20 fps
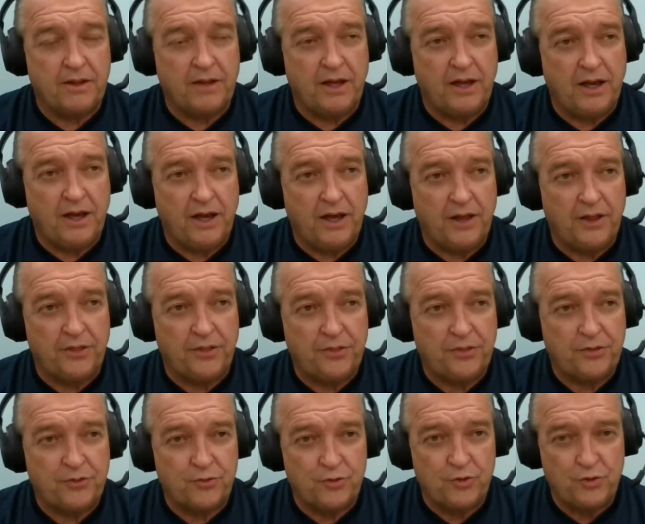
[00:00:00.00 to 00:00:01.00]

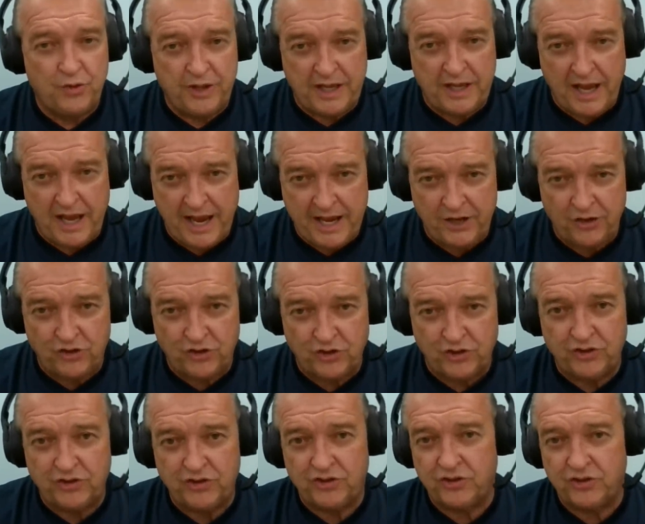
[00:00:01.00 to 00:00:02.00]
through the
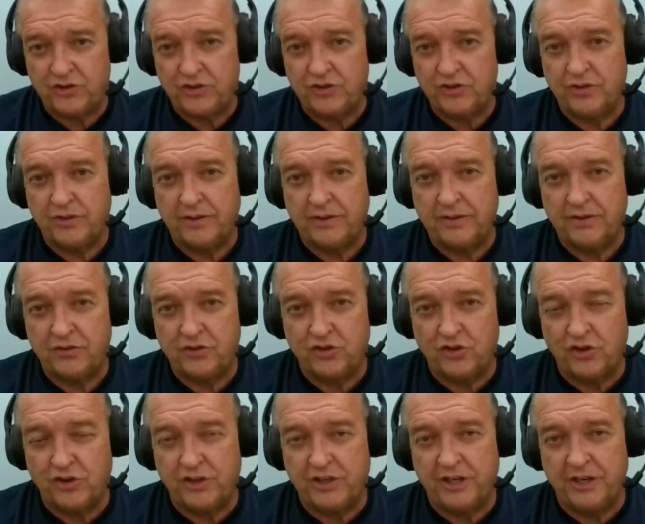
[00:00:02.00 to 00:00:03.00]
ages
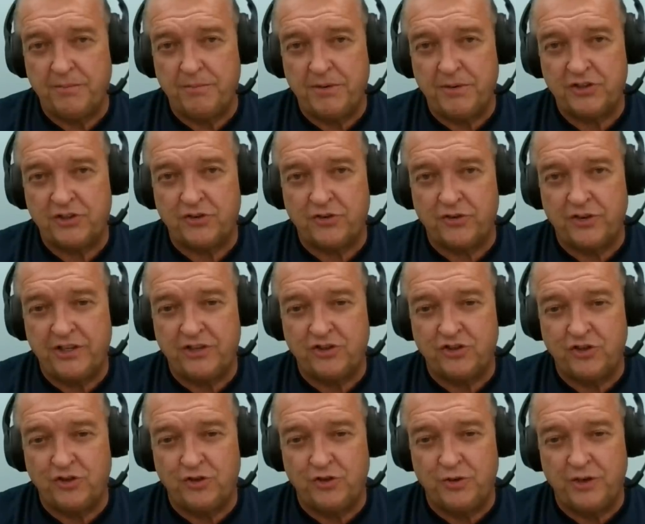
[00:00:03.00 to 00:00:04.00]
certain
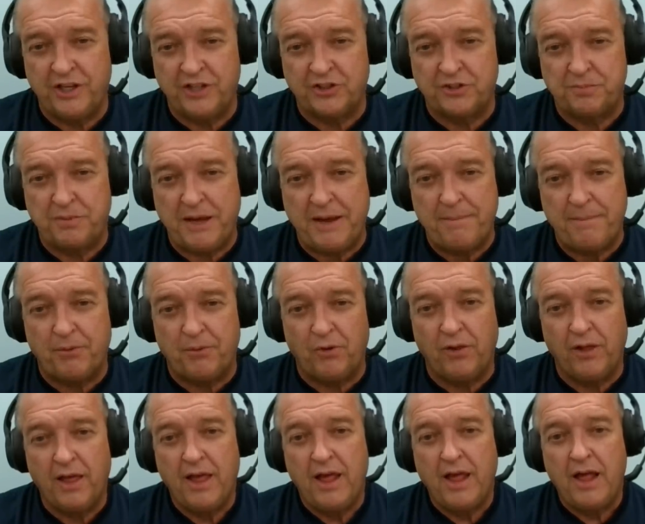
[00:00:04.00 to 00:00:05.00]
mysteries to his
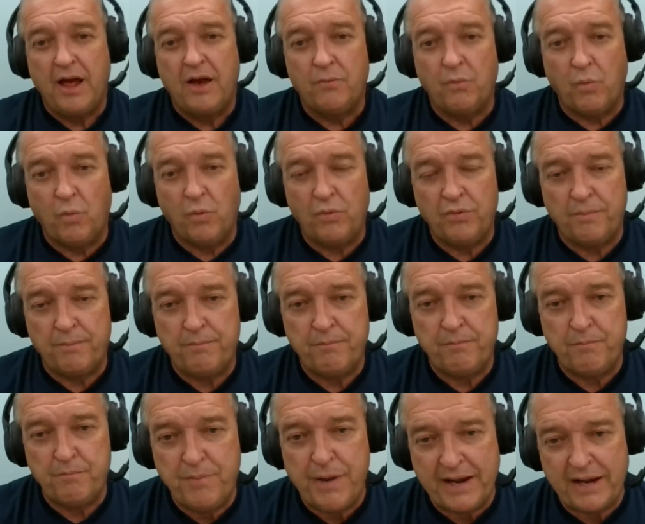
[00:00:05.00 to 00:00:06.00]
people.
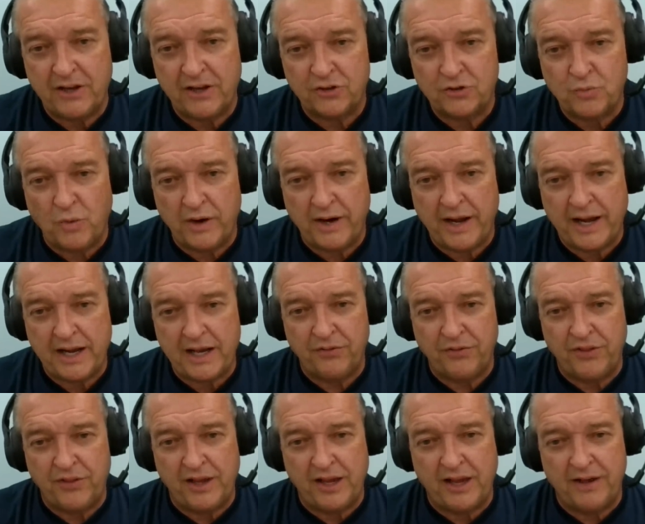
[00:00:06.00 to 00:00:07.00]
Biggest one I
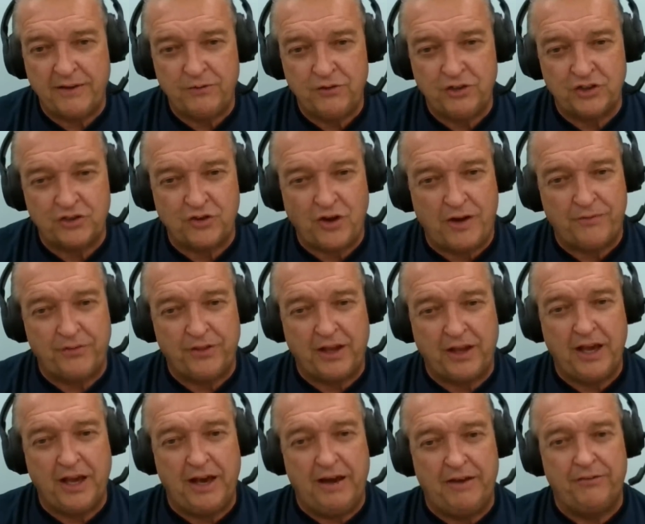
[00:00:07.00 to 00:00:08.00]
can think of just off the
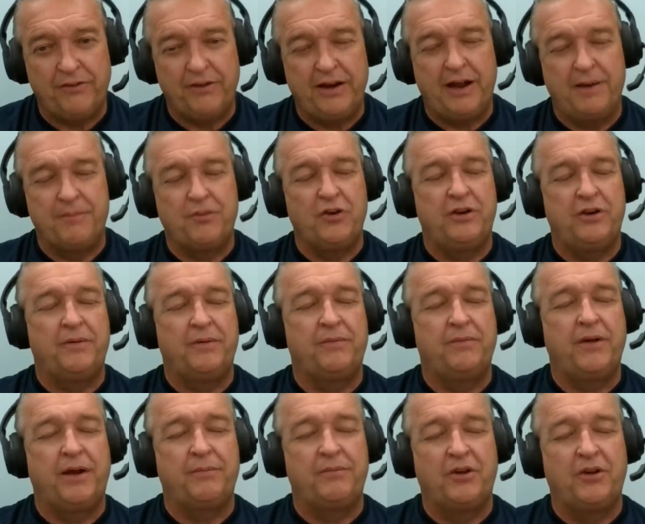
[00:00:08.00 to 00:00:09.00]
cuff, and I'm
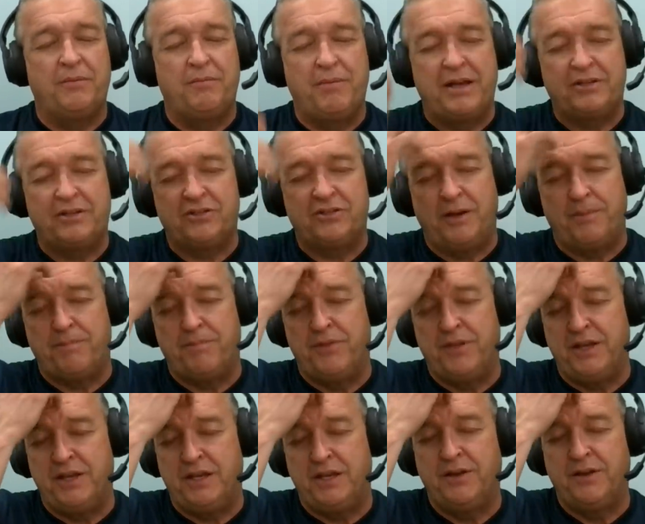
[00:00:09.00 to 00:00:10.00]
gonna mess up
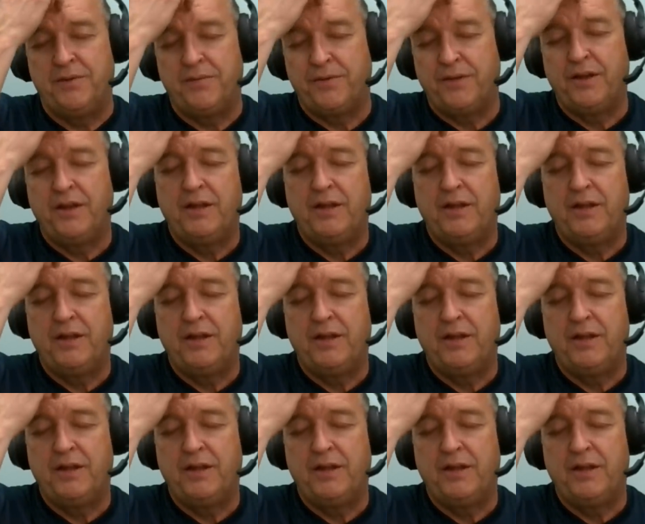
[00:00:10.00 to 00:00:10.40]
the